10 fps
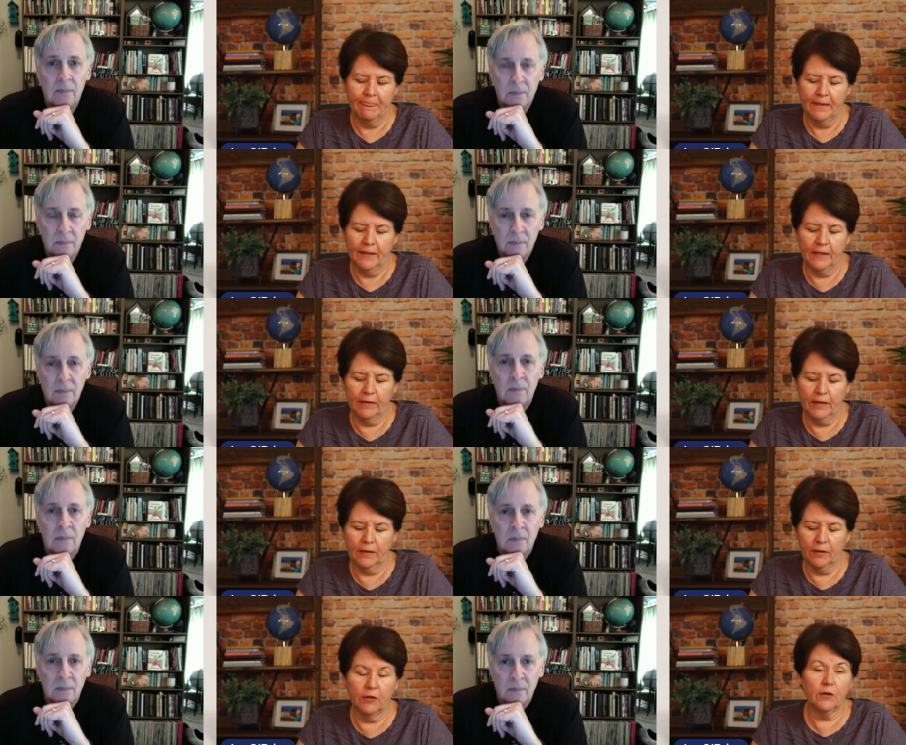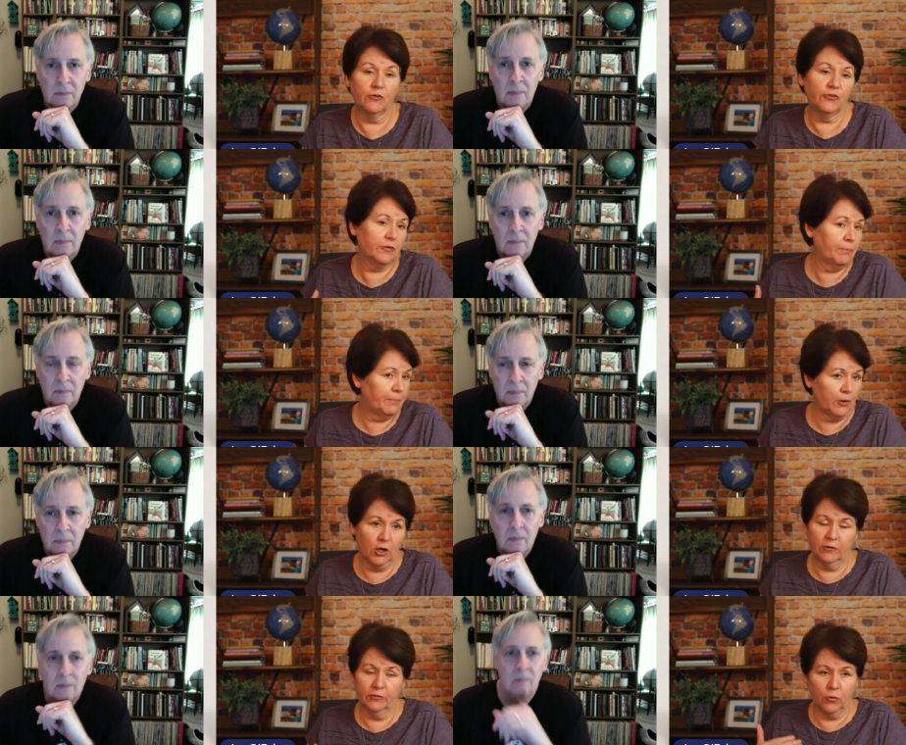Speaker 1: and it, this is a part
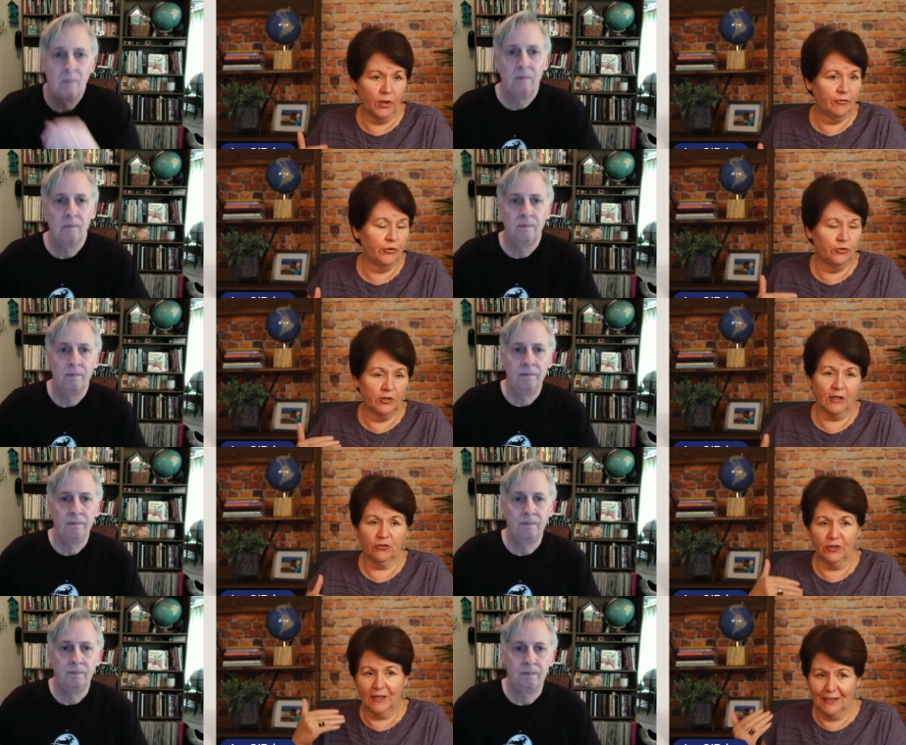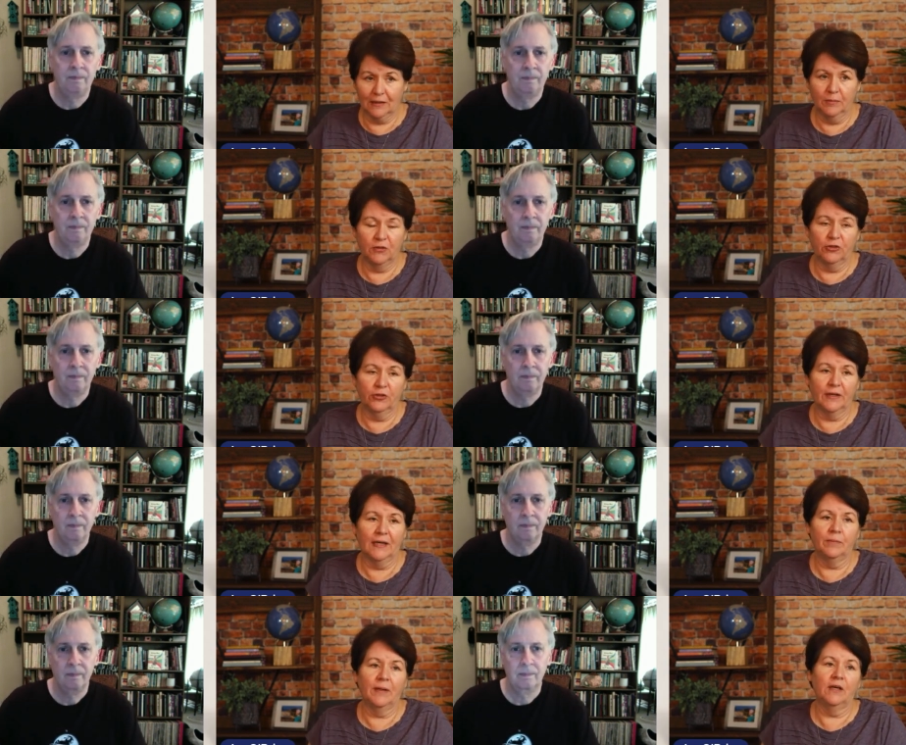of a way for you to actually get them into your
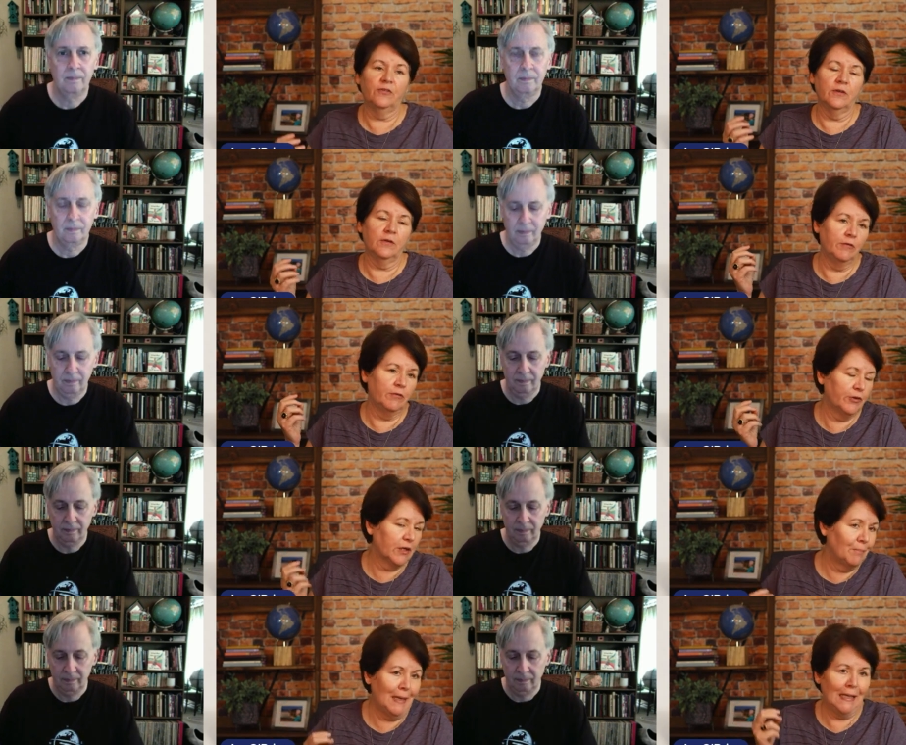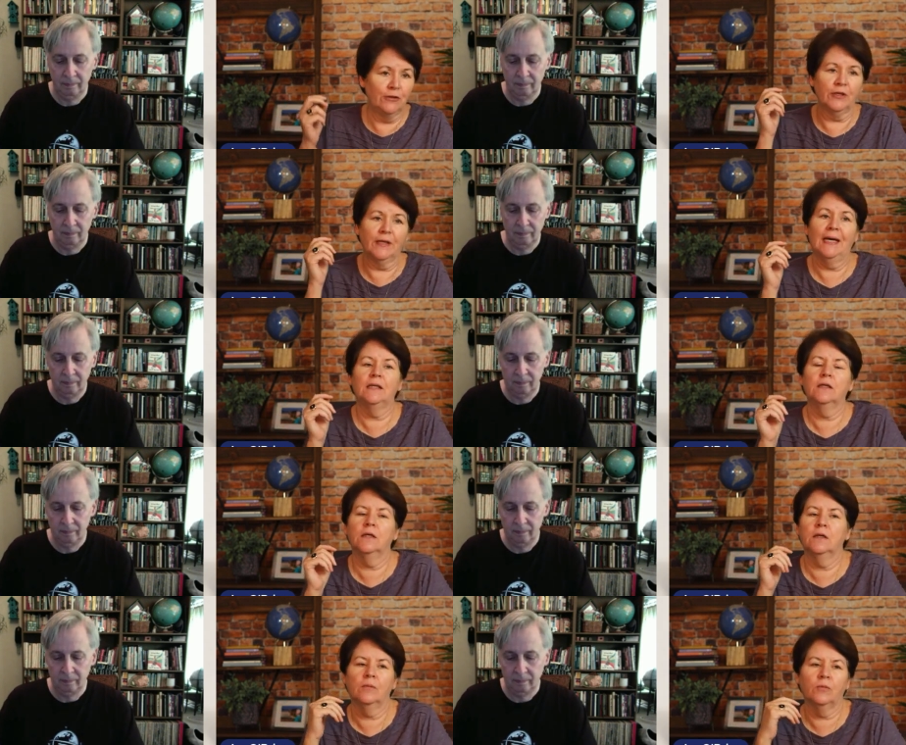database. And even if you're going to manually add
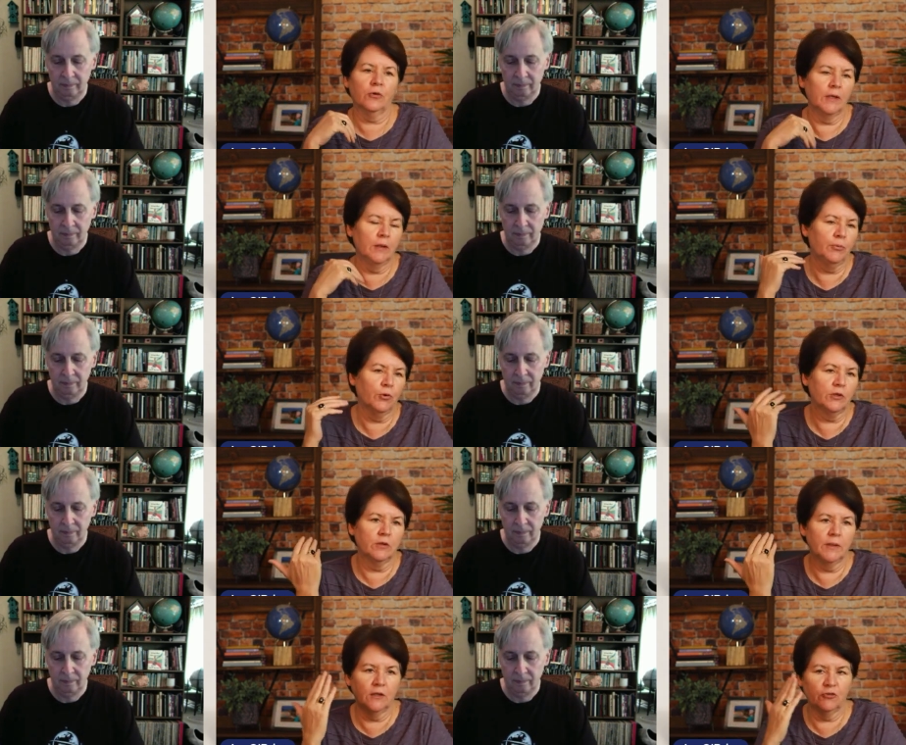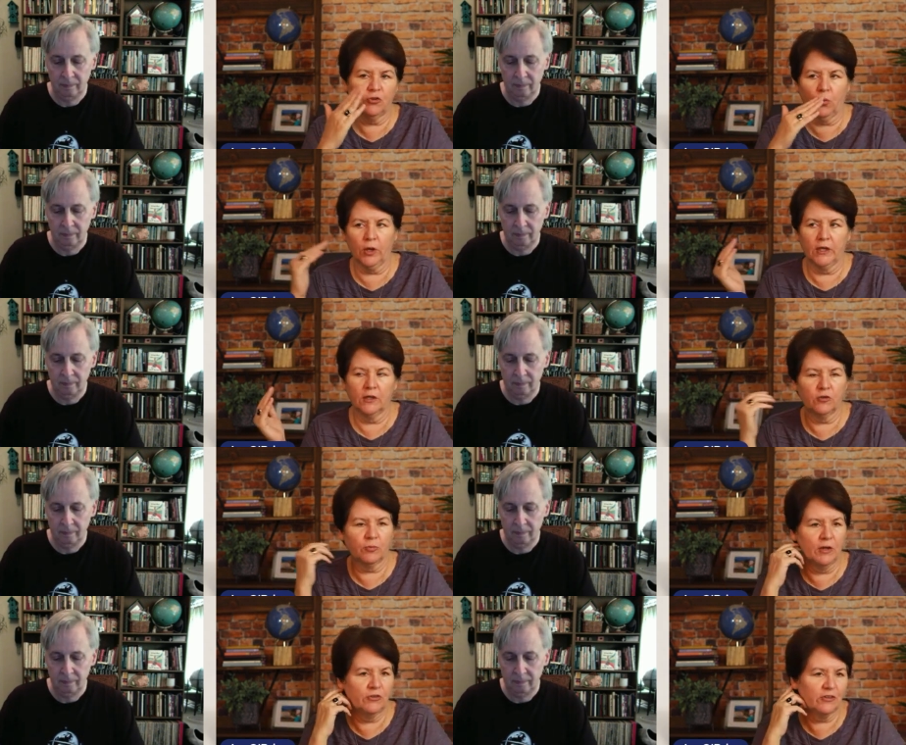them or import them and then start working on this
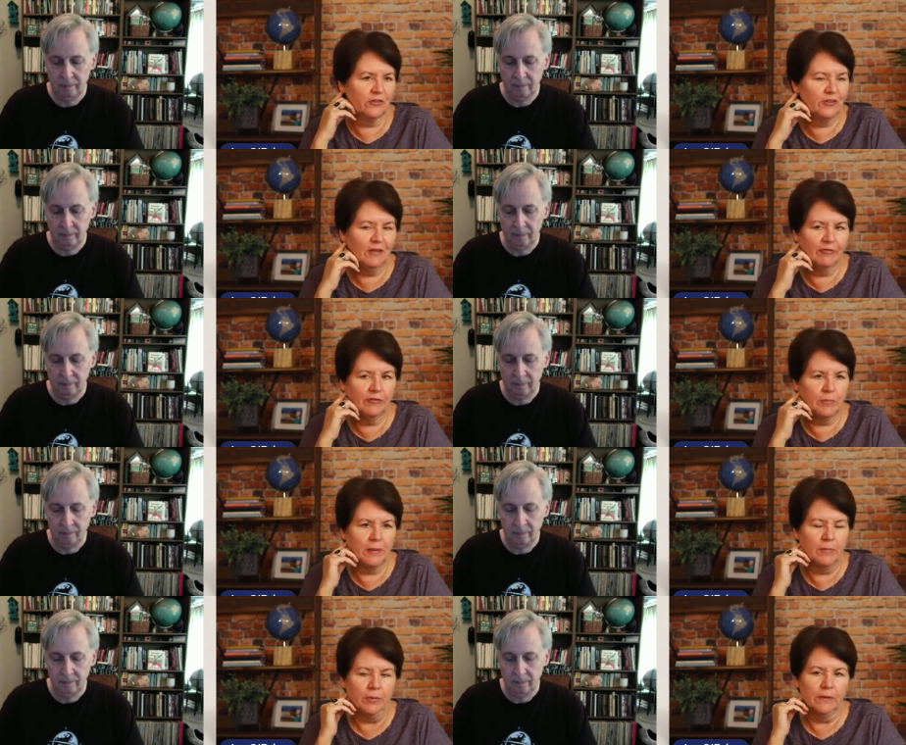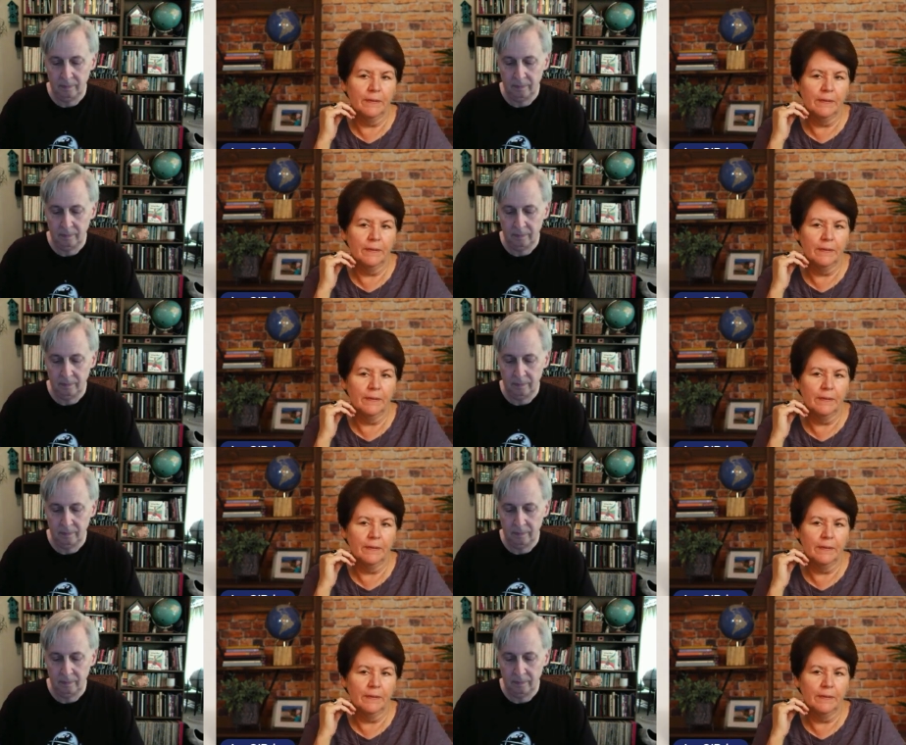project, let's say you have fifty people,